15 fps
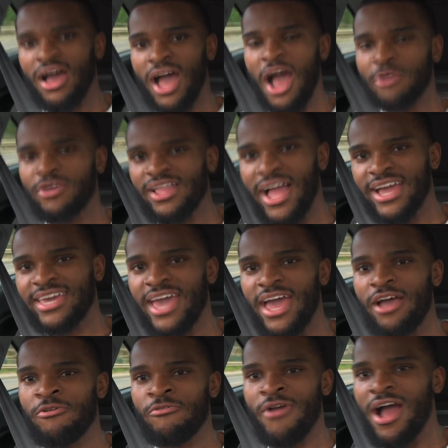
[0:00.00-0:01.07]
how can I
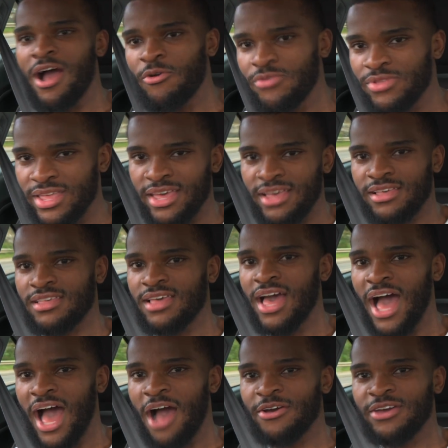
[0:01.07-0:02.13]
get around this?
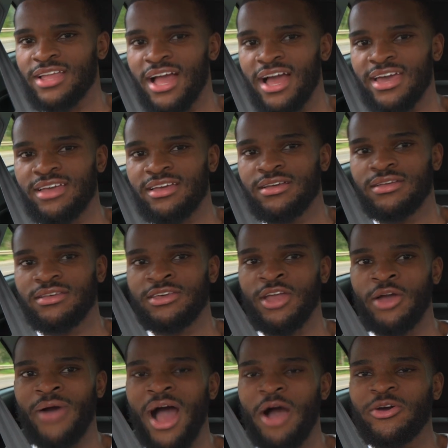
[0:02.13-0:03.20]
How can I
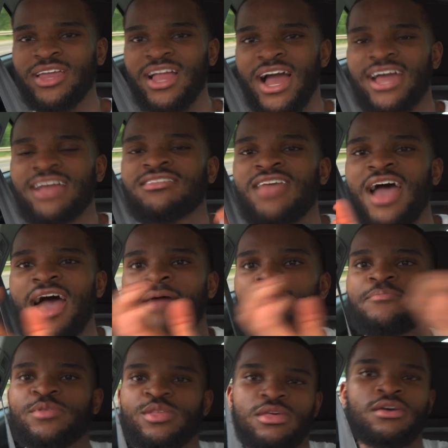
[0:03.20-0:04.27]
adapt
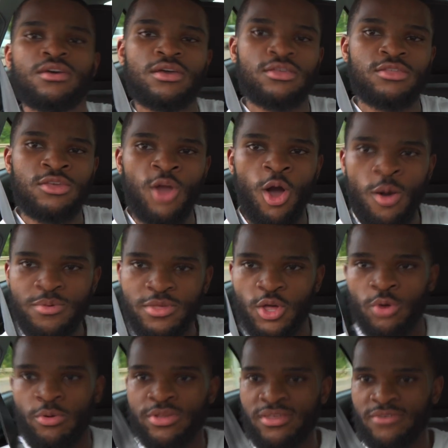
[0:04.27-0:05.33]
to the
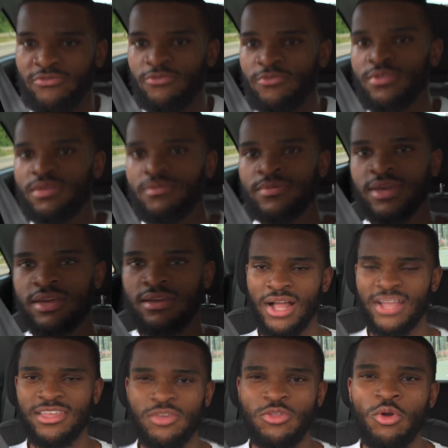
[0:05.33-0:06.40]
obstacle that's in front of me? I
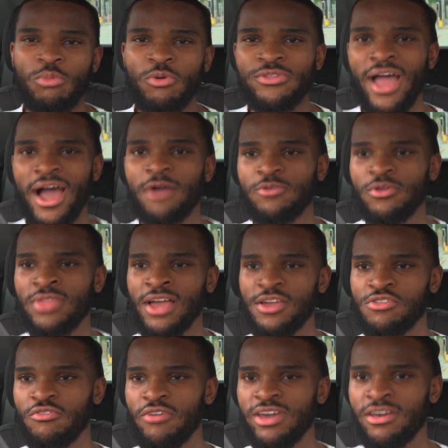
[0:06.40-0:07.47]
need to double down on that
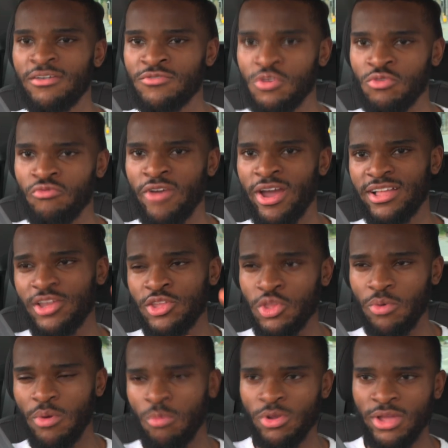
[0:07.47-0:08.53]
trait of just really
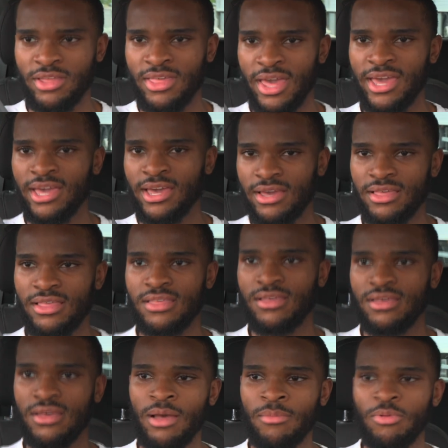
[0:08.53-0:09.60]
doing what it takes
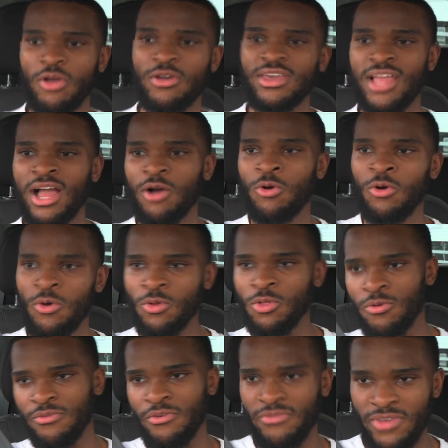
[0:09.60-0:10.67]
and blocking out
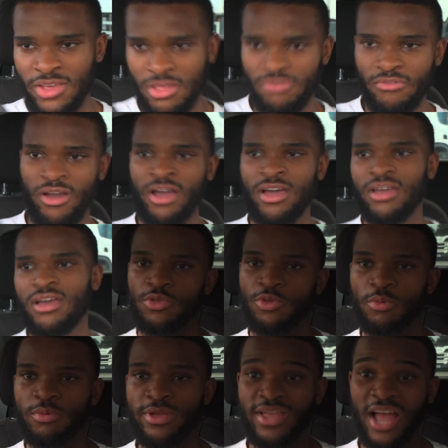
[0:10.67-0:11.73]
all other things, right?
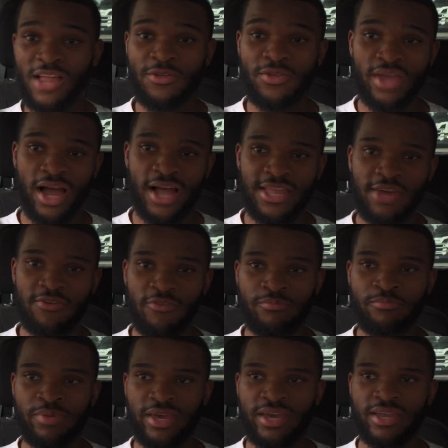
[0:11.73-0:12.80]
Doubling down on the idea
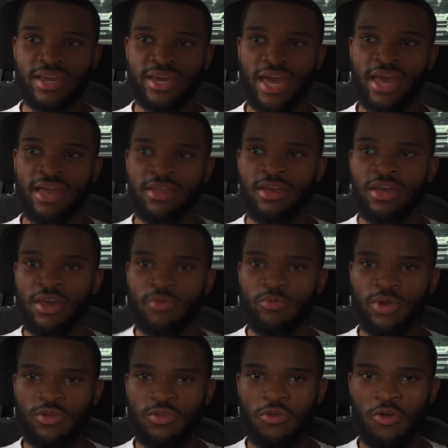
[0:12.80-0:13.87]
of being again.
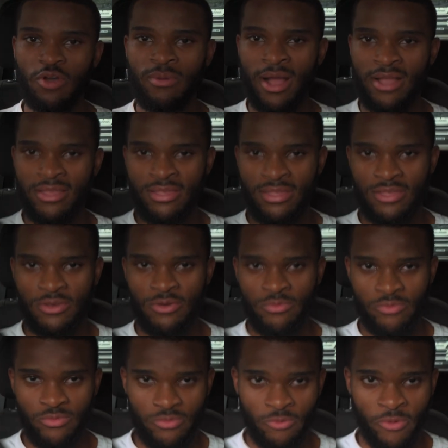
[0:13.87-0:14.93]
We could talk about this
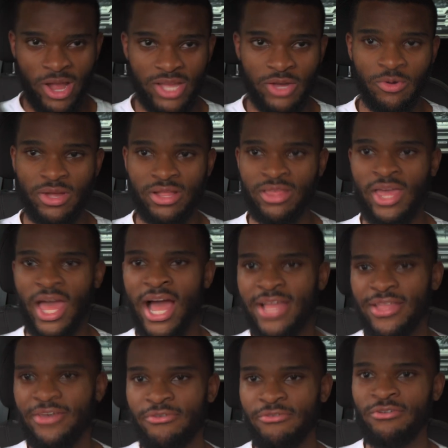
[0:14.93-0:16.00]
really quickly, the
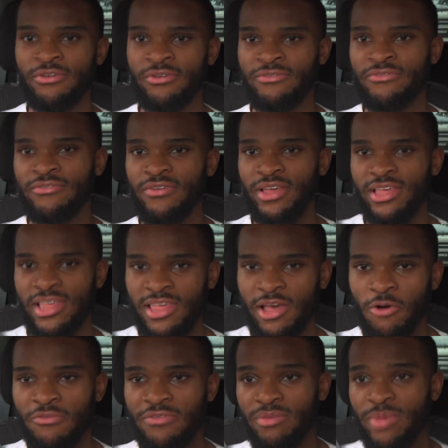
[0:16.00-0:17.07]
idea of
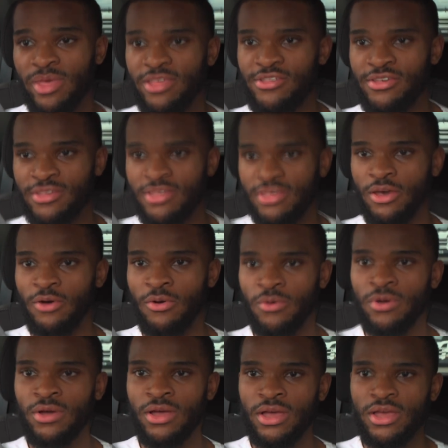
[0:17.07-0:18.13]
self-image. And
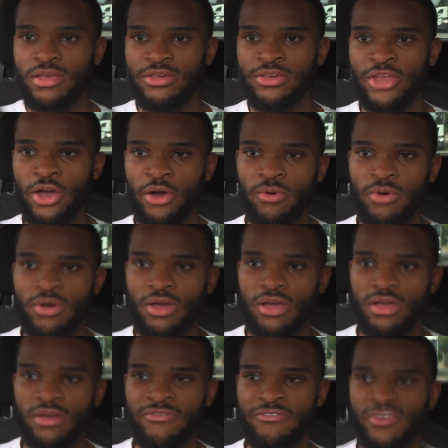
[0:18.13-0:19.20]
so,
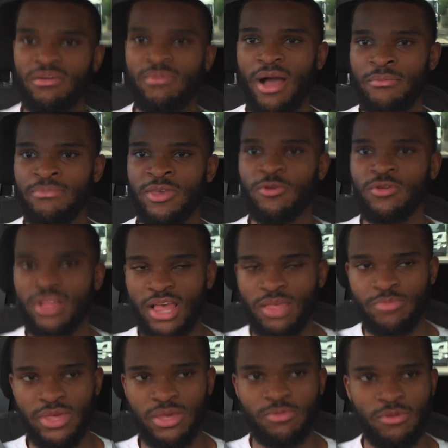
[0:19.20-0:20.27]
a thing about middle class
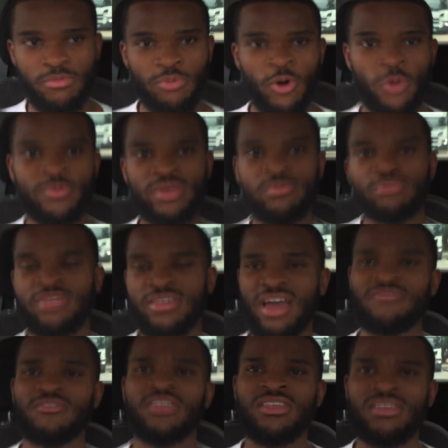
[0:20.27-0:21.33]
people and poor people is they
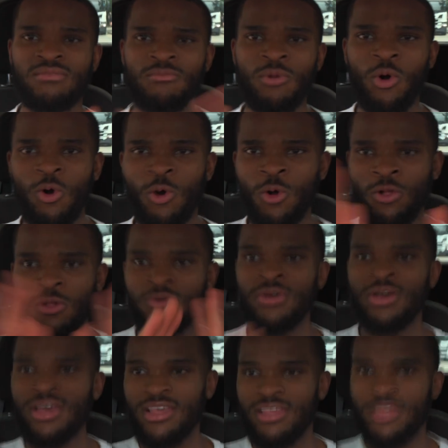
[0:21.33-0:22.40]
have a small
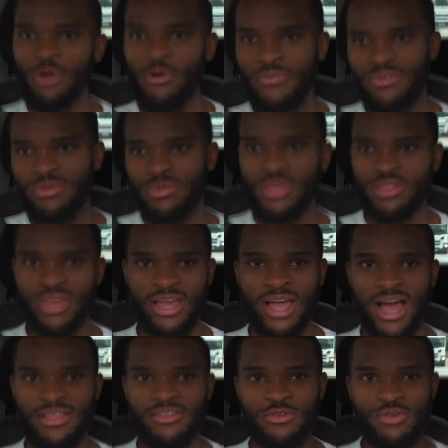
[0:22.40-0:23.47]
self-image. They
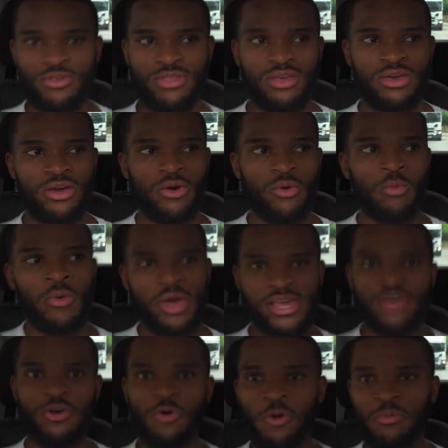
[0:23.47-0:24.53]
kind of just
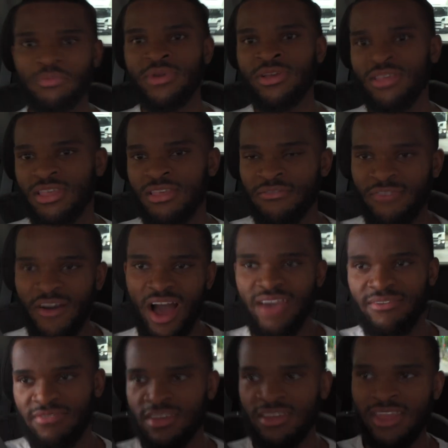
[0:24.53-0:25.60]
wake up and
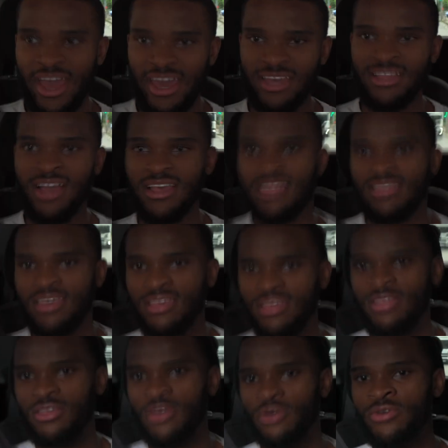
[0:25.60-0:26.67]
survive the day and that's it.
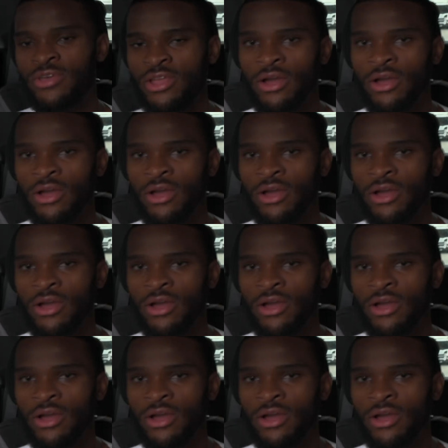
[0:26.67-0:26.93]
And so,